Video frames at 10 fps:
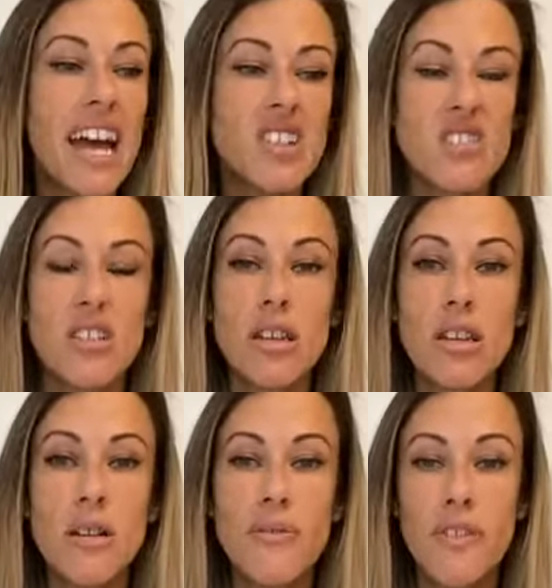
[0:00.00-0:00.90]
just
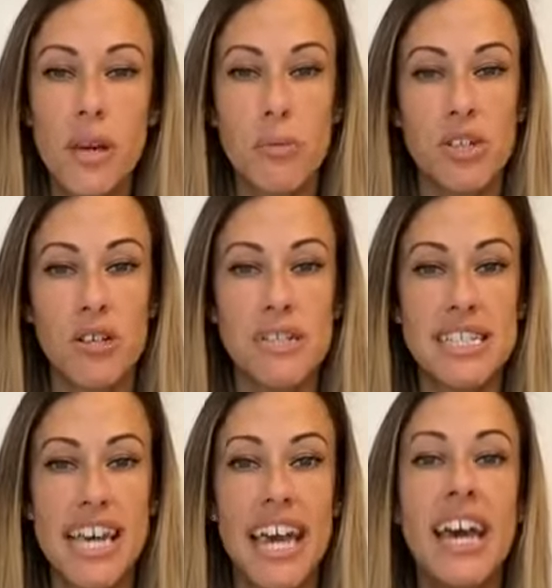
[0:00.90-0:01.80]
love the
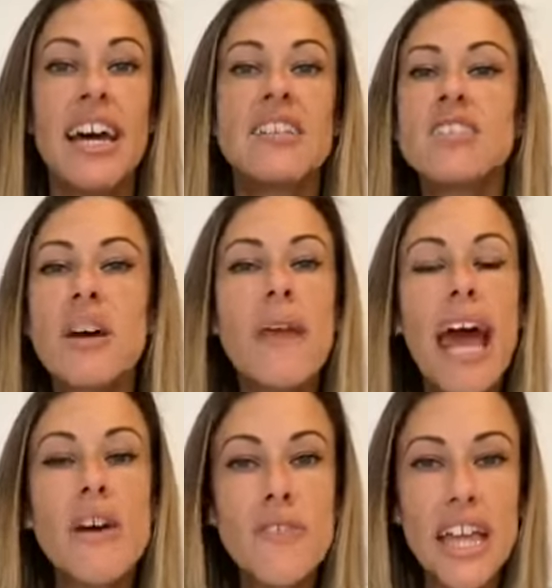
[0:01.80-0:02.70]
opportunity. So don't
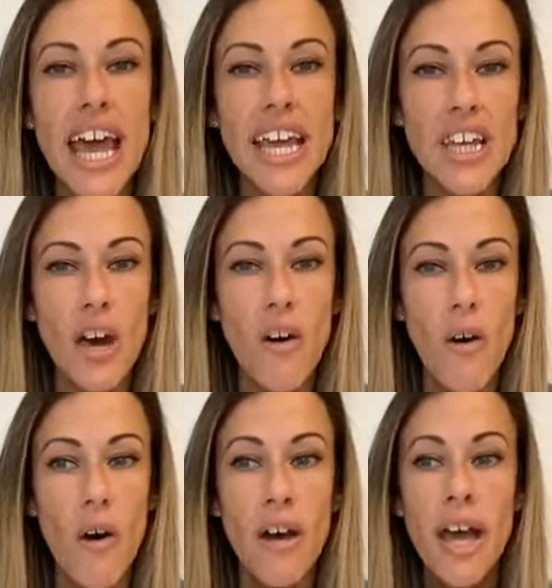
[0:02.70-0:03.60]
ever let
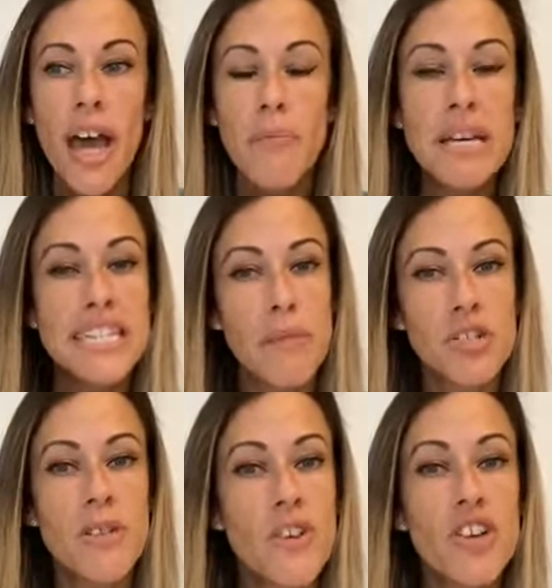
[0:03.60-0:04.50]
your
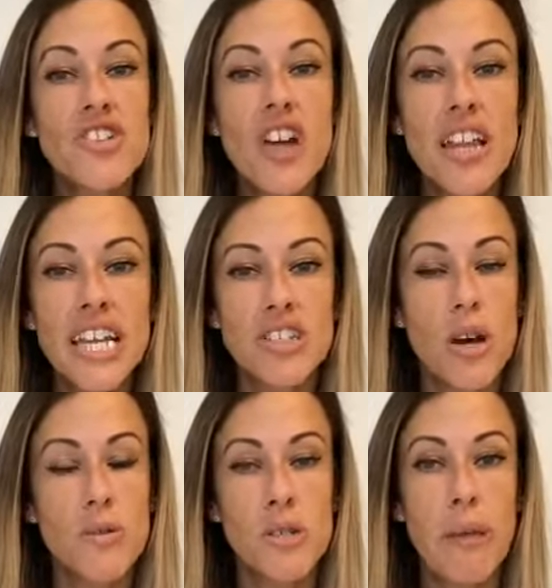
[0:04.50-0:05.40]
perception of your knowledge
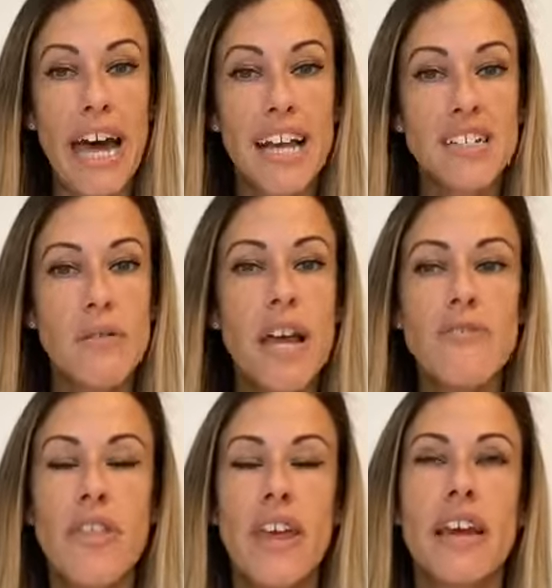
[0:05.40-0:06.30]
hold you back. Don't
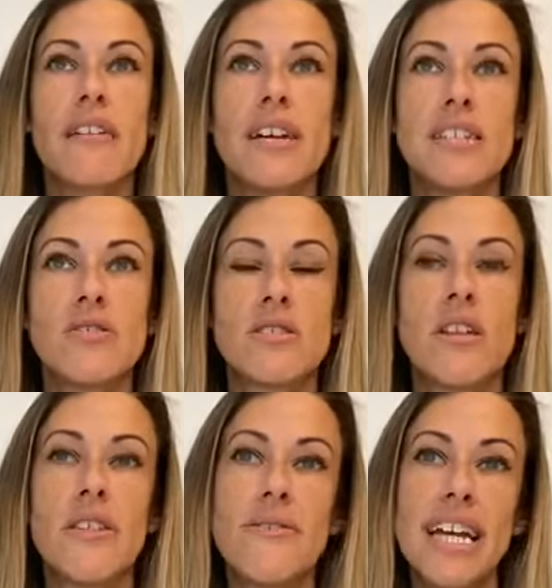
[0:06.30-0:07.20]
ever think, oh, it's just
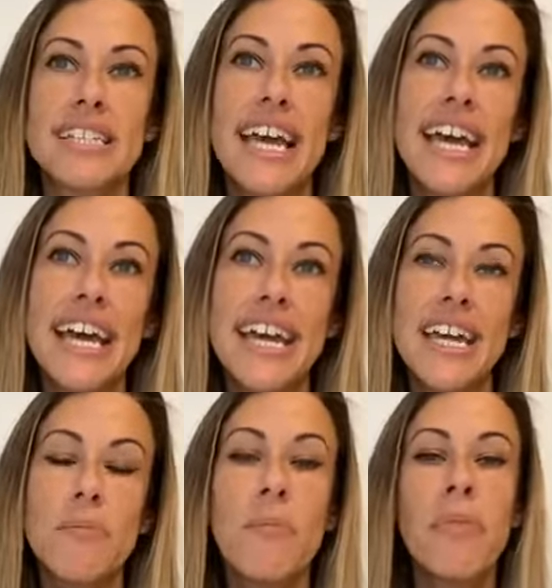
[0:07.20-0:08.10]
not the right
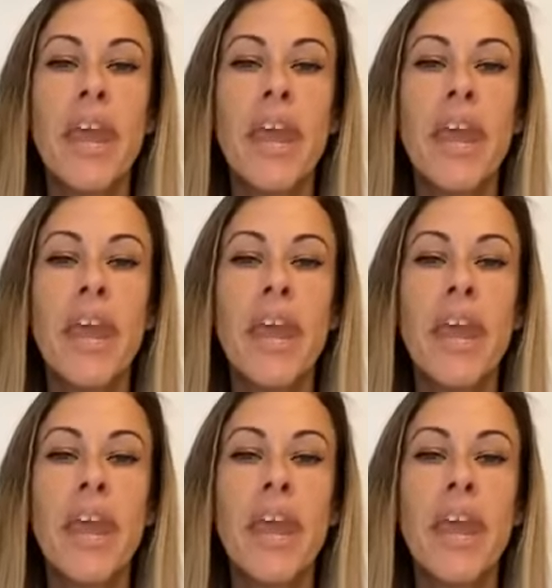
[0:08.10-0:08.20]
time,